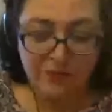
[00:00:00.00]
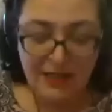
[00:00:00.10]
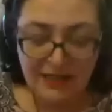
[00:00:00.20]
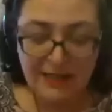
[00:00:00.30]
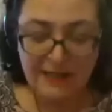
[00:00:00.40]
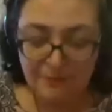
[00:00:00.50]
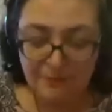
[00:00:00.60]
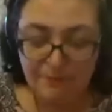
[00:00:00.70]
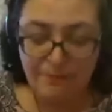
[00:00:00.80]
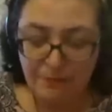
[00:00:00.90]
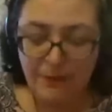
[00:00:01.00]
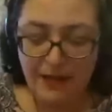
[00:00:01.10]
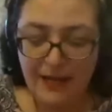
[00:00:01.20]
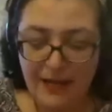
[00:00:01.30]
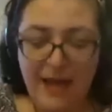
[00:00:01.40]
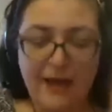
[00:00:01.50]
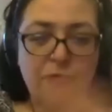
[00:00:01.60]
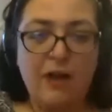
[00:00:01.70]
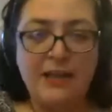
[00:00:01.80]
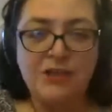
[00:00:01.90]
really
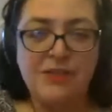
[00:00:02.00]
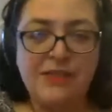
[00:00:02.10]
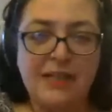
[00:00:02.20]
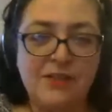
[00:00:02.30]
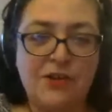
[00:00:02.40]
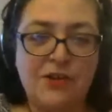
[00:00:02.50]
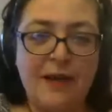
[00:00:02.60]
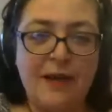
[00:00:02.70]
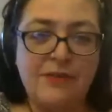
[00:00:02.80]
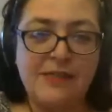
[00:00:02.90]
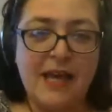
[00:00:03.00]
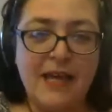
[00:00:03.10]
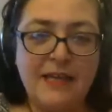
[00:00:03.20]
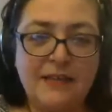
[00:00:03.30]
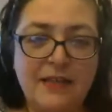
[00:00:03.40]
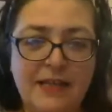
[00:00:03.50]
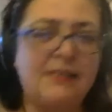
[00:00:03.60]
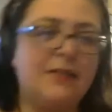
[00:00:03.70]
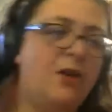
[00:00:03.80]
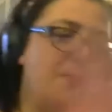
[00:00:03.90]
outrageous thing to come out and say. It's
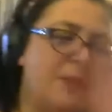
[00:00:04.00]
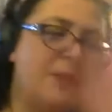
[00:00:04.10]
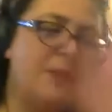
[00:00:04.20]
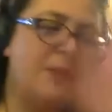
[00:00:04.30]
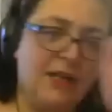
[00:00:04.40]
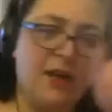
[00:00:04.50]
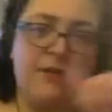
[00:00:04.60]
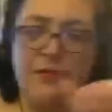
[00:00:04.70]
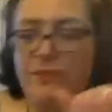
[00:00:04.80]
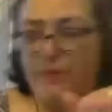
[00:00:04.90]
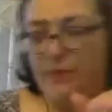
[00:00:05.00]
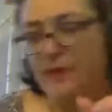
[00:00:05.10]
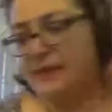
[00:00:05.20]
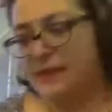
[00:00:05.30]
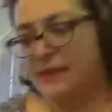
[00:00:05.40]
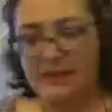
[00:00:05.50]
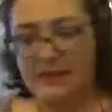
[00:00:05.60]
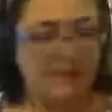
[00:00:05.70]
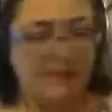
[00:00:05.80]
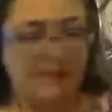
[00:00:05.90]
the
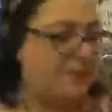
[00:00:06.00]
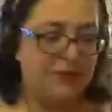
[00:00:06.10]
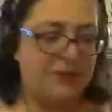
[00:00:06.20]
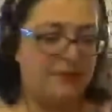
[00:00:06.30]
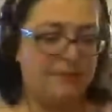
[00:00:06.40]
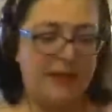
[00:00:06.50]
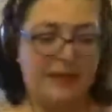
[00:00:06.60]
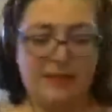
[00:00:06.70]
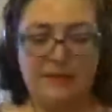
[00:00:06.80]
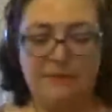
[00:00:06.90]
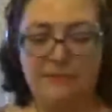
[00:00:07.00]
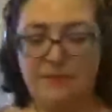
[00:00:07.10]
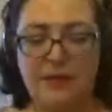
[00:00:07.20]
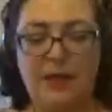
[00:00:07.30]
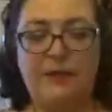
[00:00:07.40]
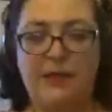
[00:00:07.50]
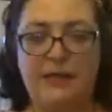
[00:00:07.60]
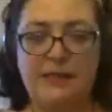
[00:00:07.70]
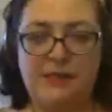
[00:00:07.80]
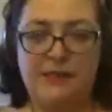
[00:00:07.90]
bad blood that makes him like
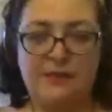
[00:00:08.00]
this.